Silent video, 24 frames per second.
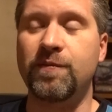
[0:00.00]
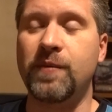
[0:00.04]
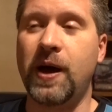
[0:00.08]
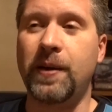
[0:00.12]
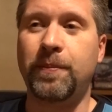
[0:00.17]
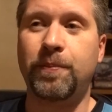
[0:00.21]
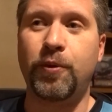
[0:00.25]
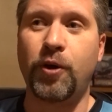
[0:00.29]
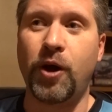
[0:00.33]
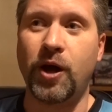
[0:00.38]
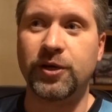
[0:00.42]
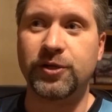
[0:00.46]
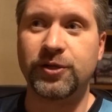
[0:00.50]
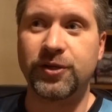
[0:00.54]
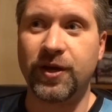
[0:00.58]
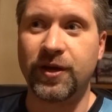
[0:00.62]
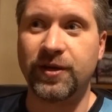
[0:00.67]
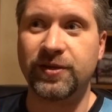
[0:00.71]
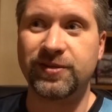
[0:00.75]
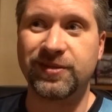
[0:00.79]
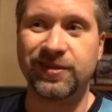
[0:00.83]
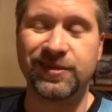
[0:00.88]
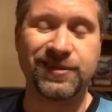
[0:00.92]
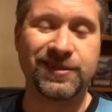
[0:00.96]
my
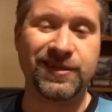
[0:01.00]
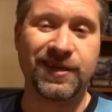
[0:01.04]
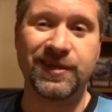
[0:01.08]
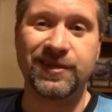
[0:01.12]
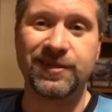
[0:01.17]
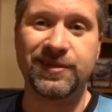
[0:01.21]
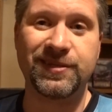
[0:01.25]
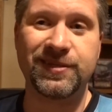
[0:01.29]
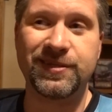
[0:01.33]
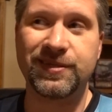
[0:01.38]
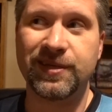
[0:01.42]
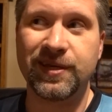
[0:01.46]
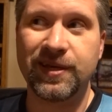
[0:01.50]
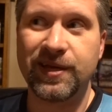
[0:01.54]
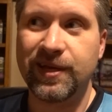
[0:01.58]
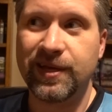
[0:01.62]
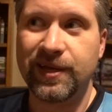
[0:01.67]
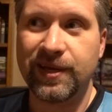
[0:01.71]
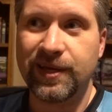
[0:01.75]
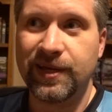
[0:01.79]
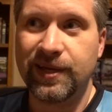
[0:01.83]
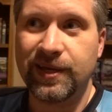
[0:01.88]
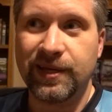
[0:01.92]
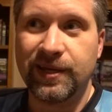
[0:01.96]
projects since
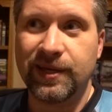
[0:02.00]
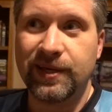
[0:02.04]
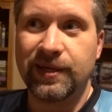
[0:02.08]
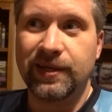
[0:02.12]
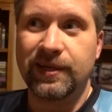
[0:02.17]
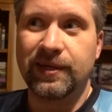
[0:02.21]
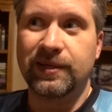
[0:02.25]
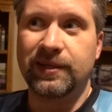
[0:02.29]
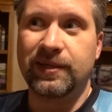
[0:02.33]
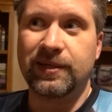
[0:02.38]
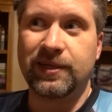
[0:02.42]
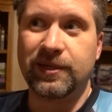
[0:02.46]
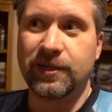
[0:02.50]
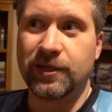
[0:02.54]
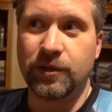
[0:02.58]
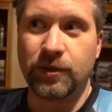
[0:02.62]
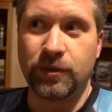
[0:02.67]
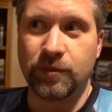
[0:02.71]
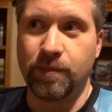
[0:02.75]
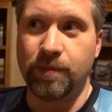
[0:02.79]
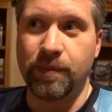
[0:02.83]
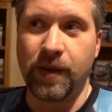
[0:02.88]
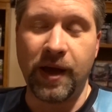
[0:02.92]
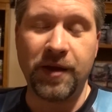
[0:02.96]

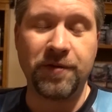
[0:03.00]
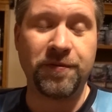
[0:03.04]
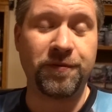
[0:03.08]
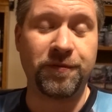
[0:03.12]
my